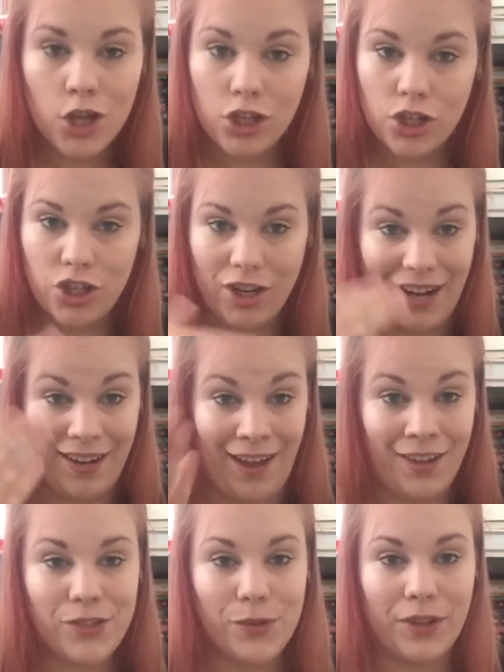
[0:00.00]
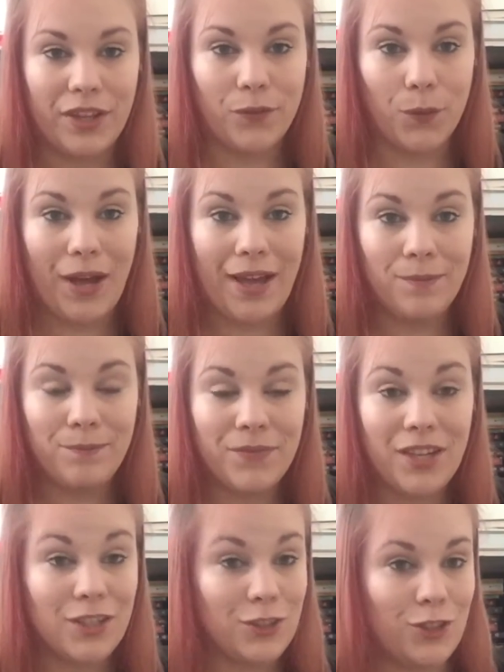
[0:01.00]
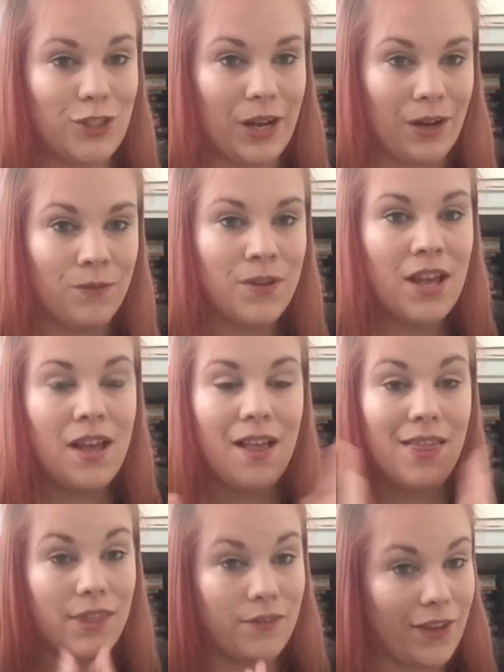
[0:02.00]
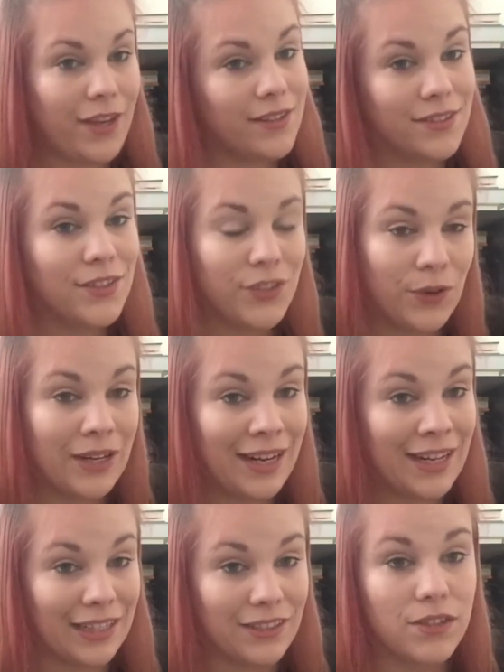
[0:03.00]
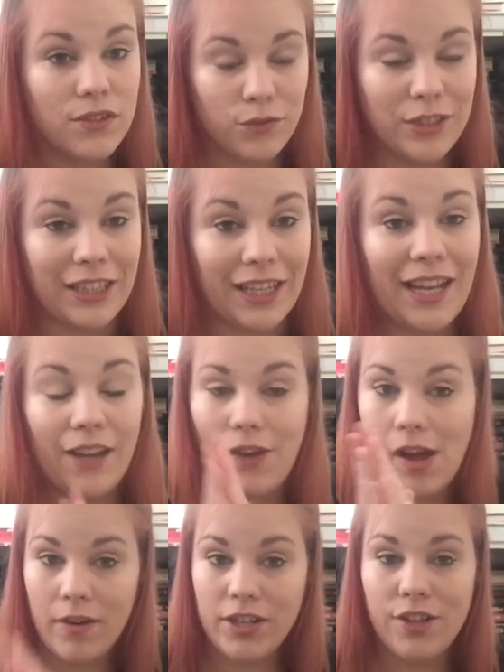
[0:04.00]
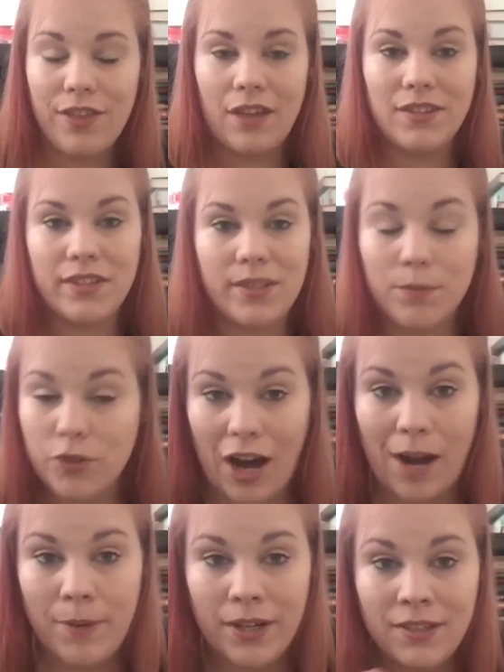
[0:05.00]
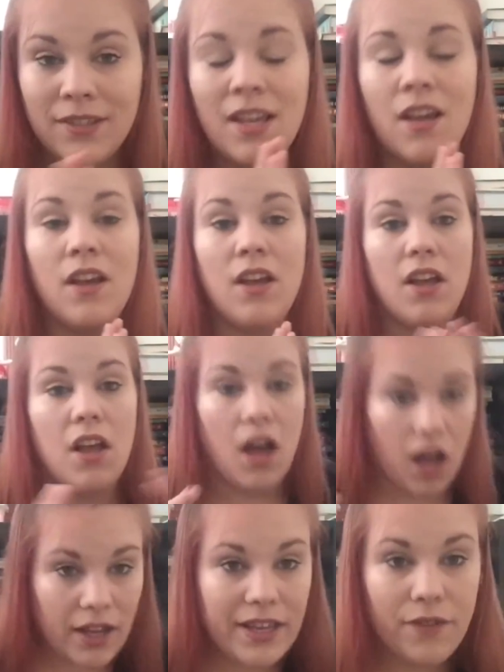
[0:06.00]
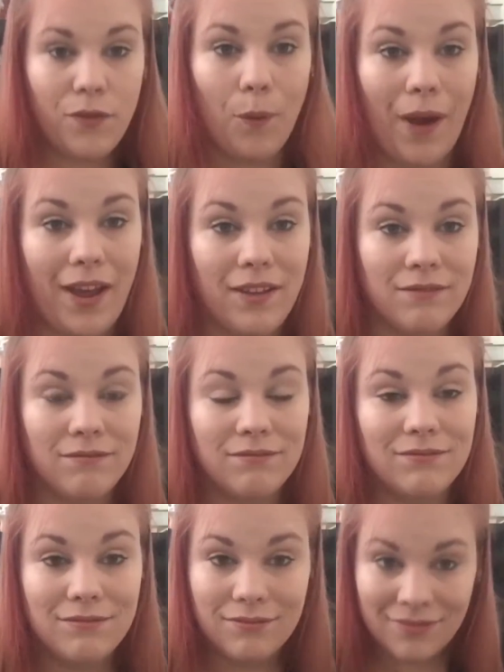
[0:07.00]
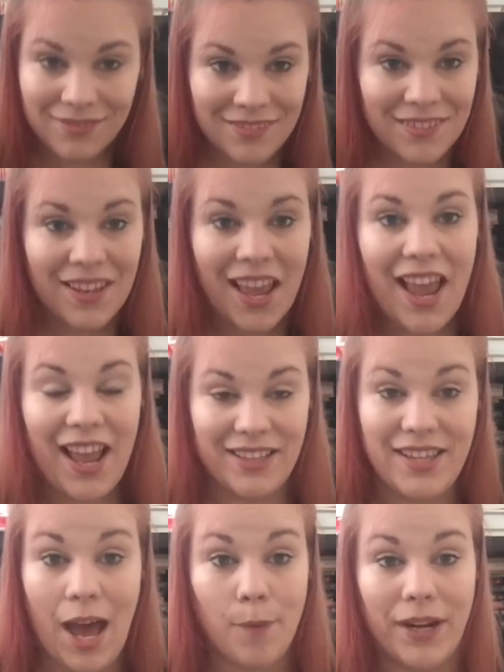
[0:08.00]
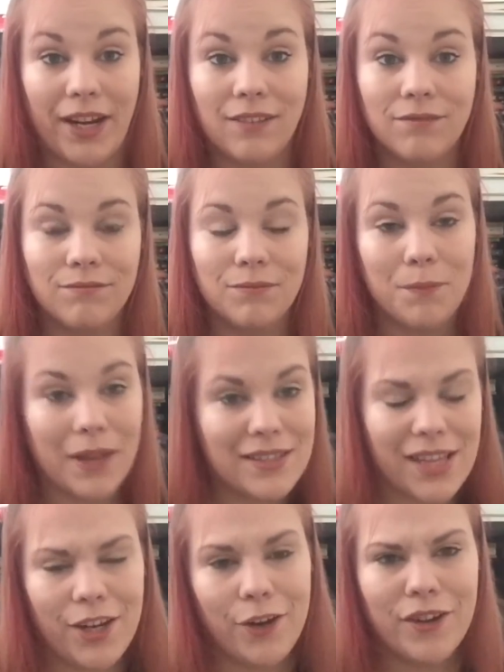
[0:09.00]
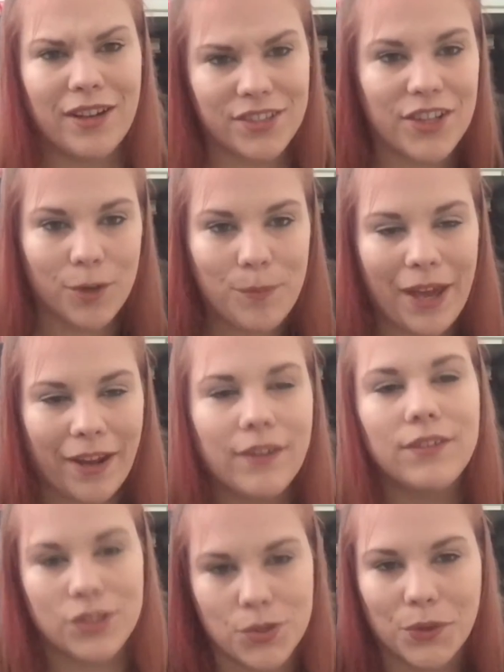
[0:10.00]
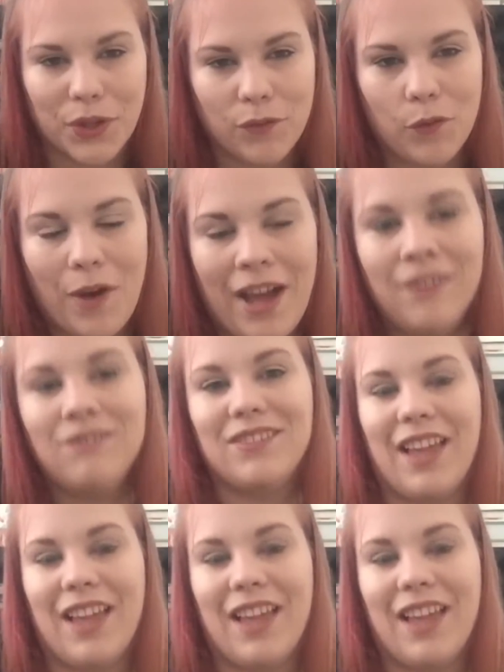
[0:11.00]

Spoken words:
Should I not do a giveaway? So The fate is in your hands, really. If I reach 1,000 subscribers, a giveaway is happening. Because I know you guys are going to pick do a giveaway.